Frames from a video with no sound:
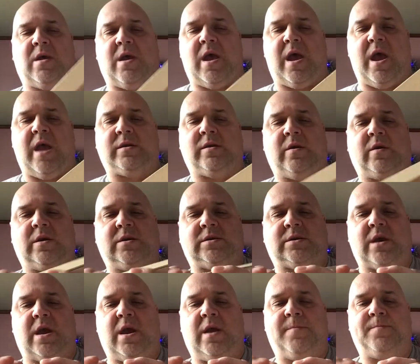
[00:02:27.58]
as you can
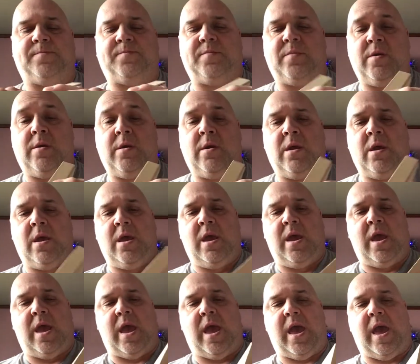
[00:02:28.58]
see,
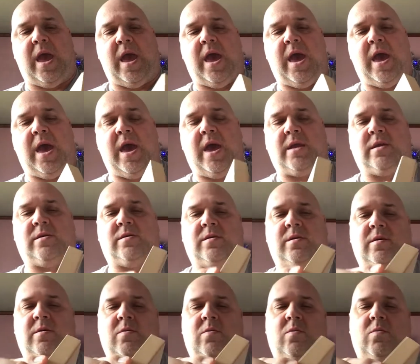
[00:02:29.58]
and
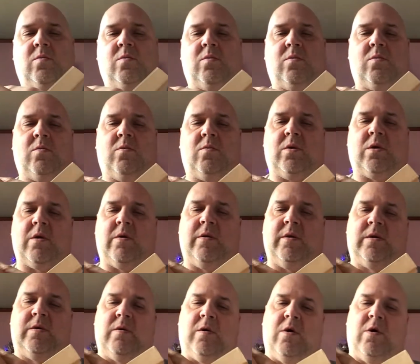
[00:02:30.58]
I'm going
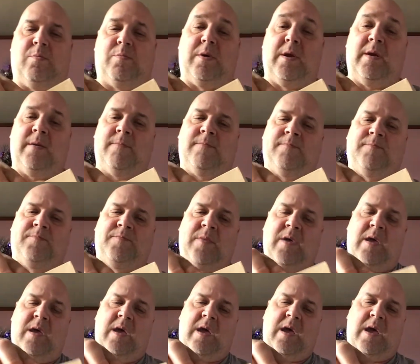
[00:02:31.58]
to open it.
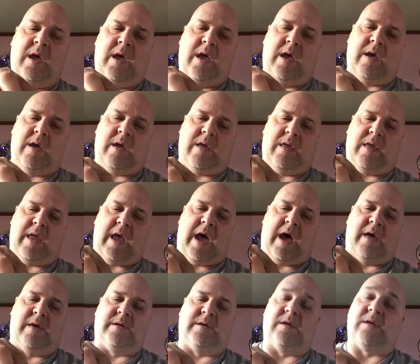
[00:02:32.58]

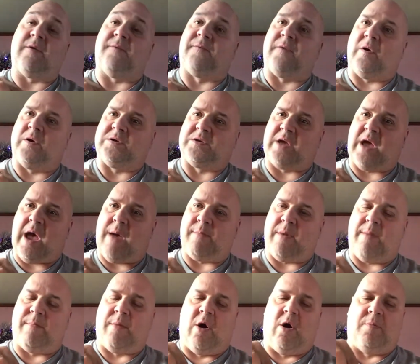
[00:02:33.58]
Now this is the first time
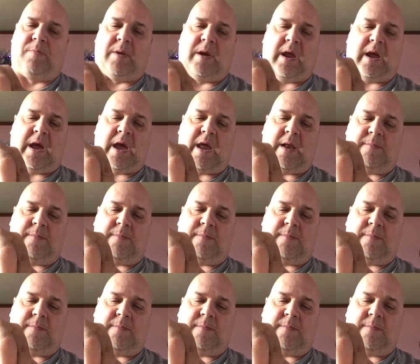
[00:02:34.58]
I'm opening it,